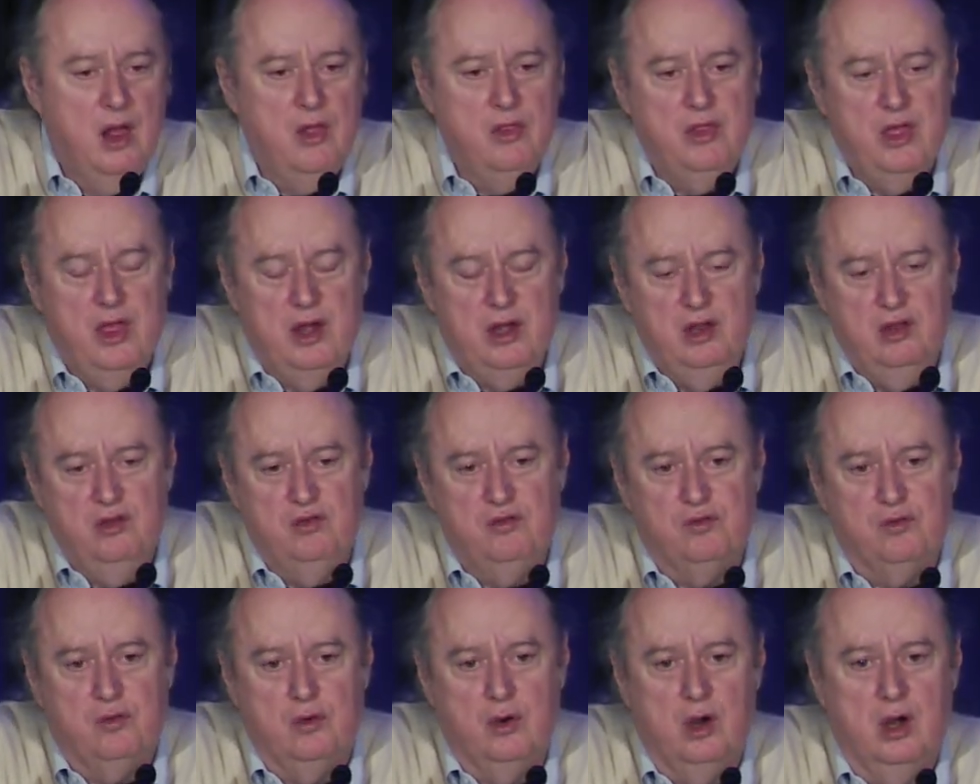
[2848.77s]
that
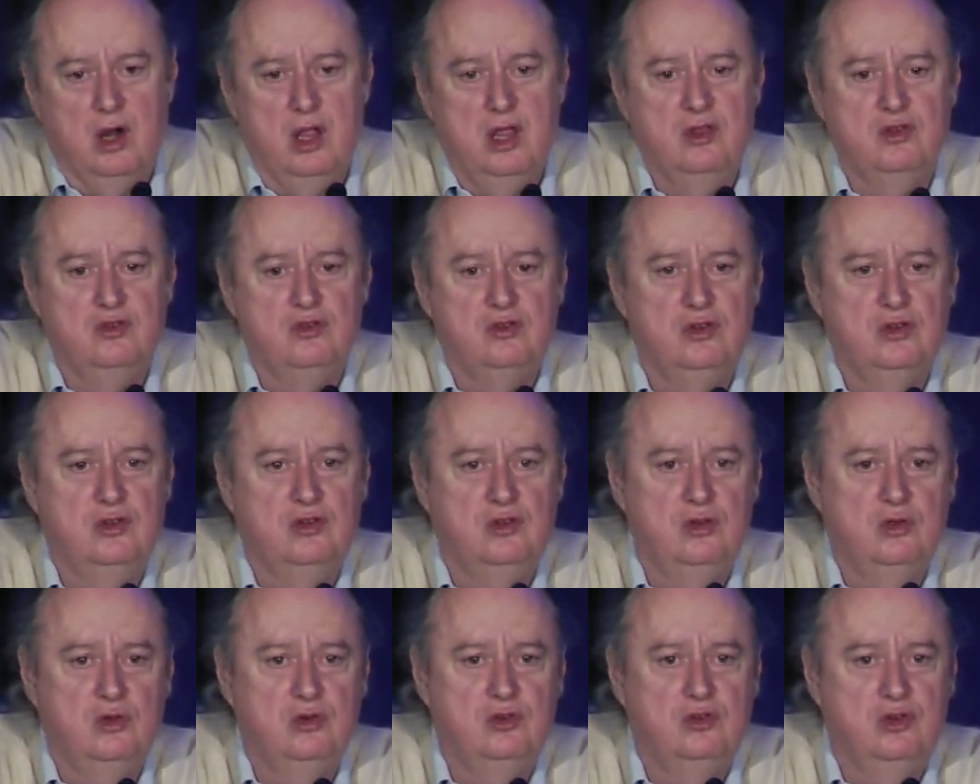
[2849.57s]
is for
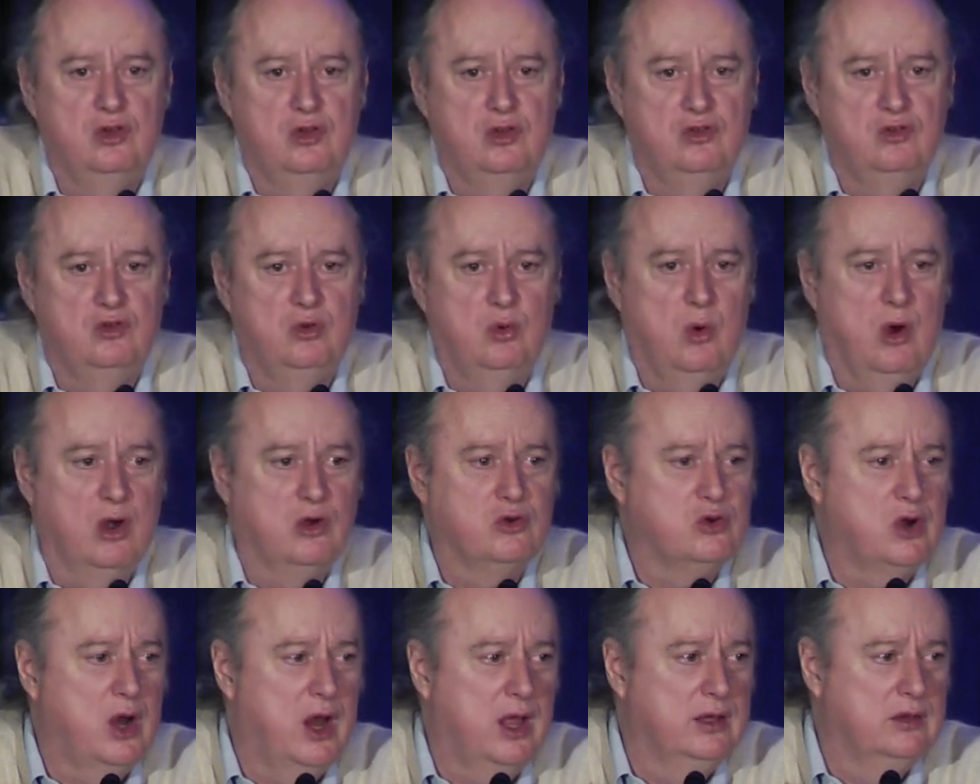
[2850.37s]
institutions who are
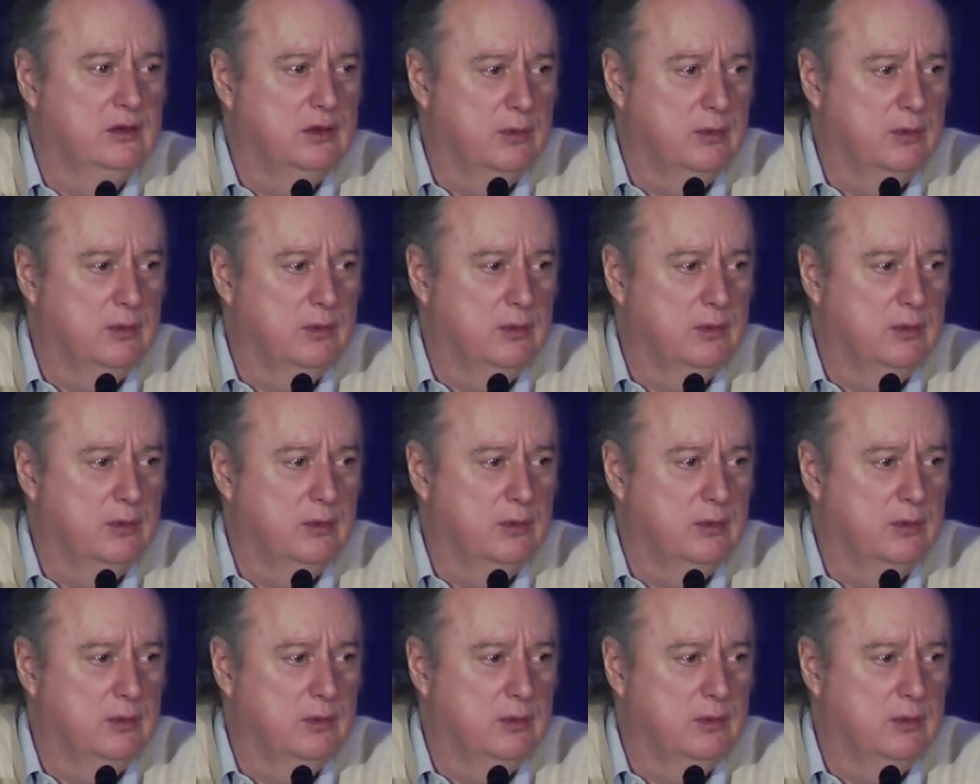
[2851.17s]
trying